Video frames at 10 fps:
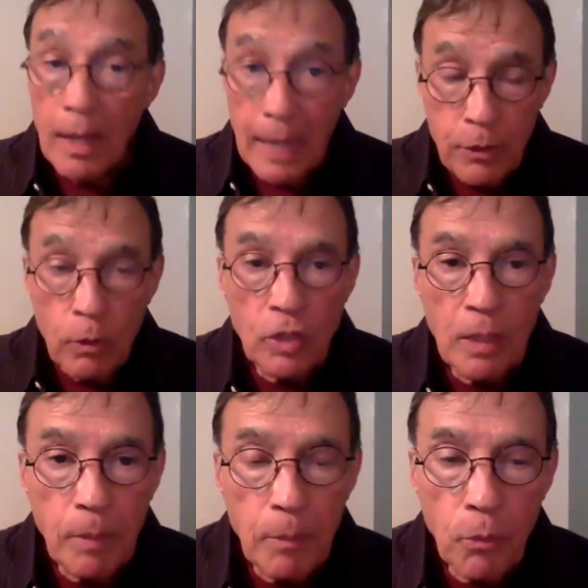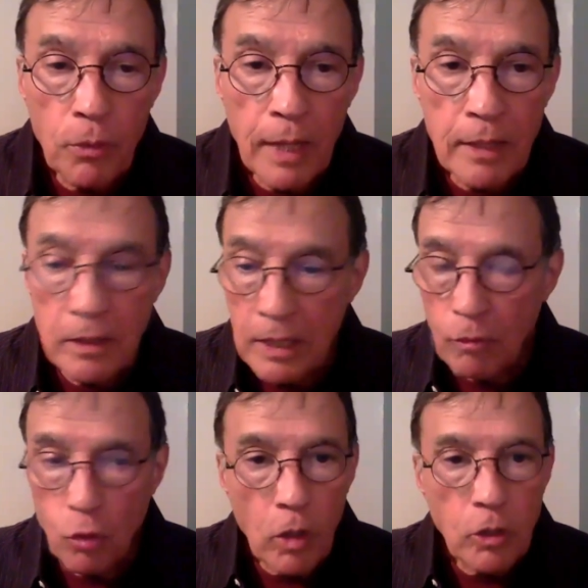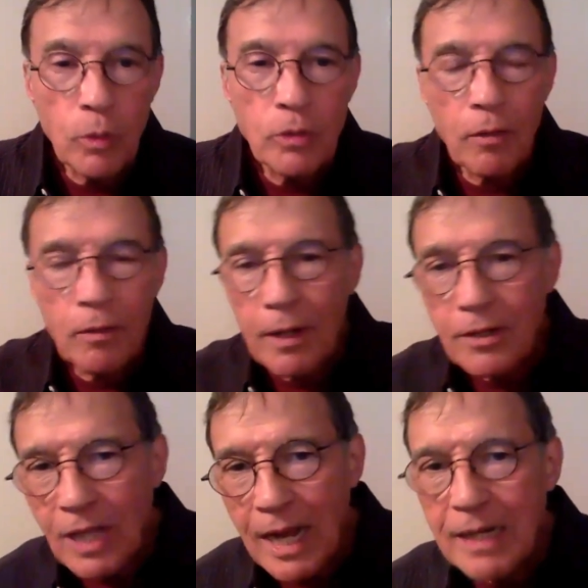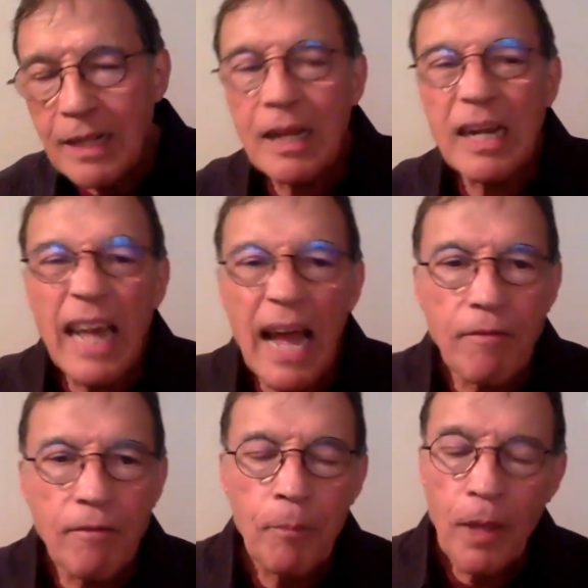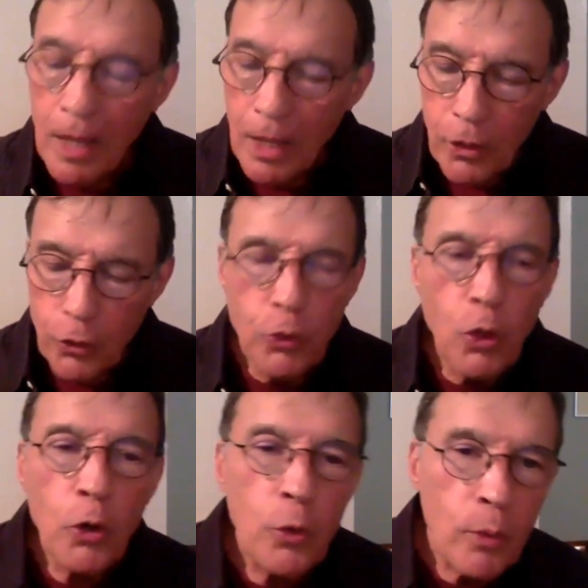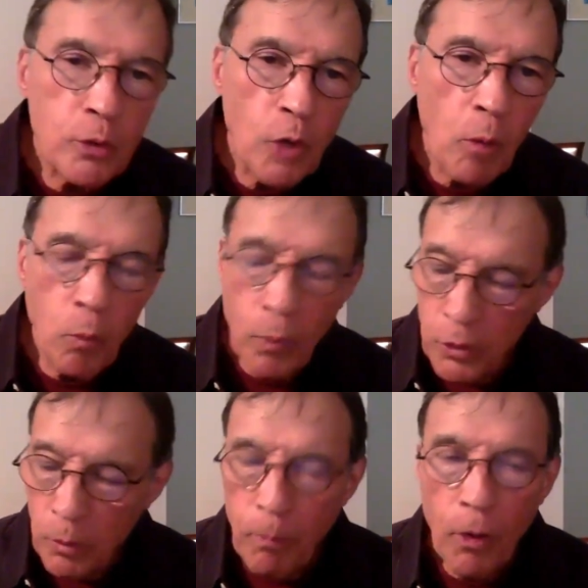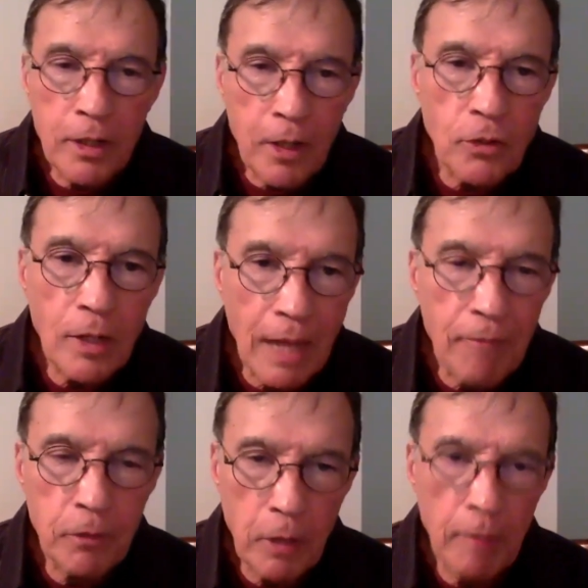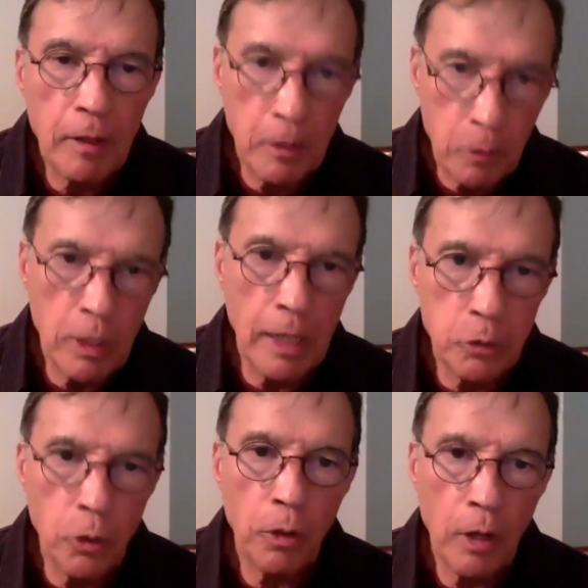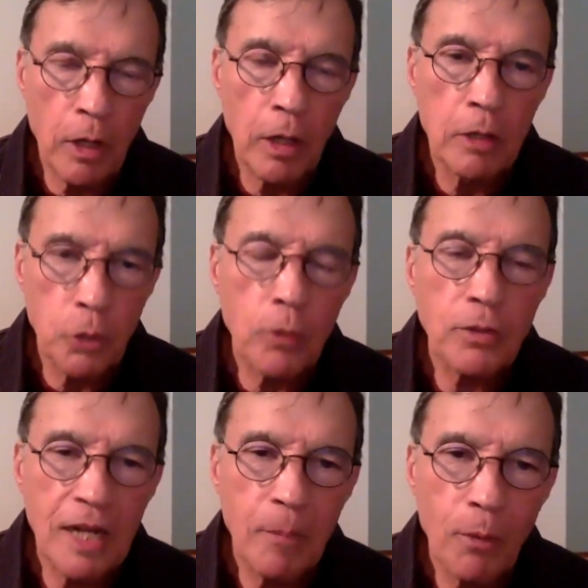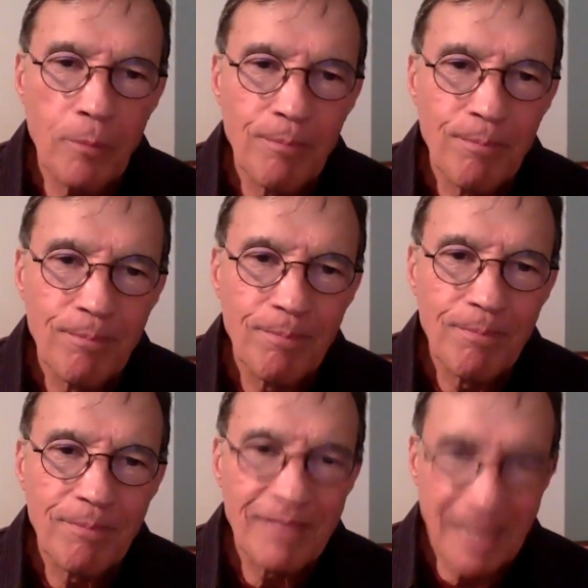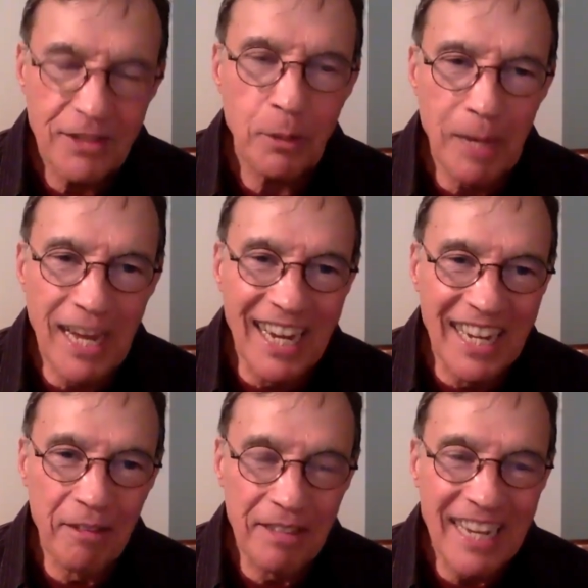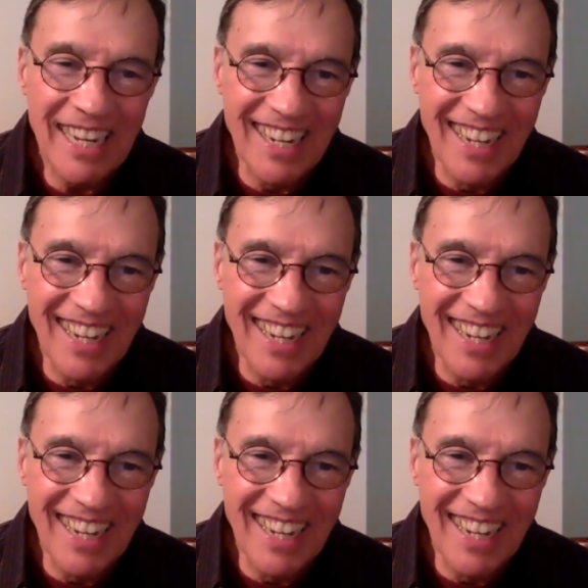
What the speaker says: And you see people that they talk to each other, they're excited, they laugh. You know you're in trouble when your partner doesn't laugh at your jokes anymore. That's the beginning of the end.